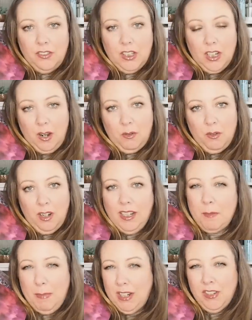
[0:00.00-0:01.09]
Do you know?
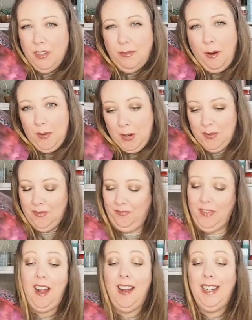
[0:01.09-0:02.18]
Like, imagine the photo.
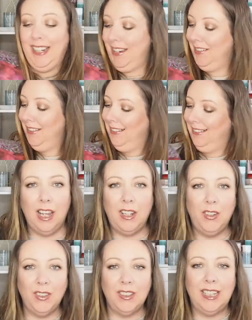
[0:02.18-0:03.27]
I can.
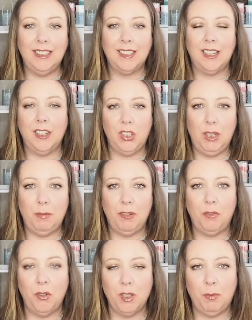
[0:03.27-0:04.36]
Another thing that's kind of cheap and
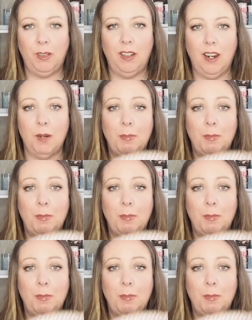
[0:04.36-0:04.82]
affordable are